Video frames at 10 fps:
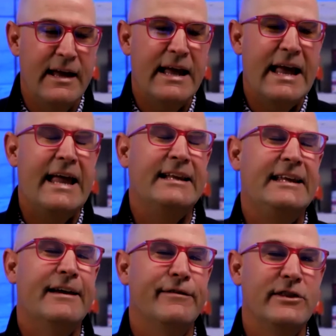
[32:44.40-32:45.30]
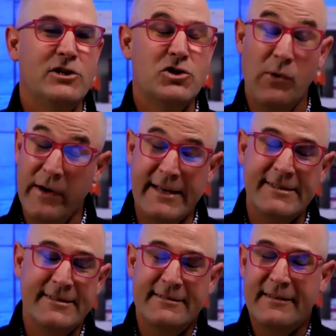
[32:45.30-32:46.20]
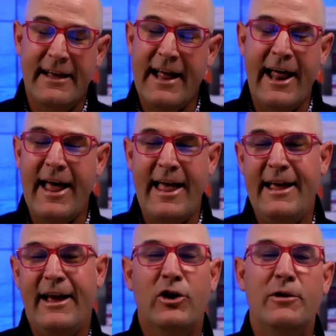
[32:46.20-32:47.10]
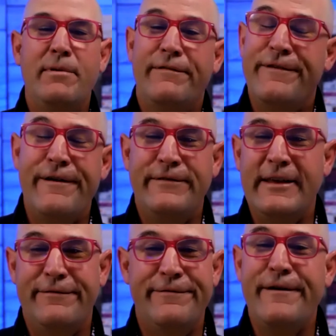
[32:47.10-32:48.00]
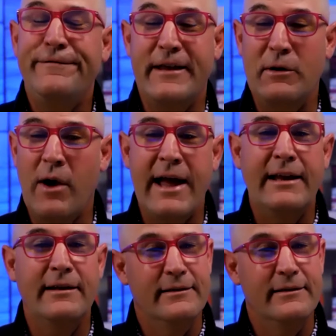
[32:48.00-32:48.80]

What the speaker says: And given the choice, it could be 50-50, right?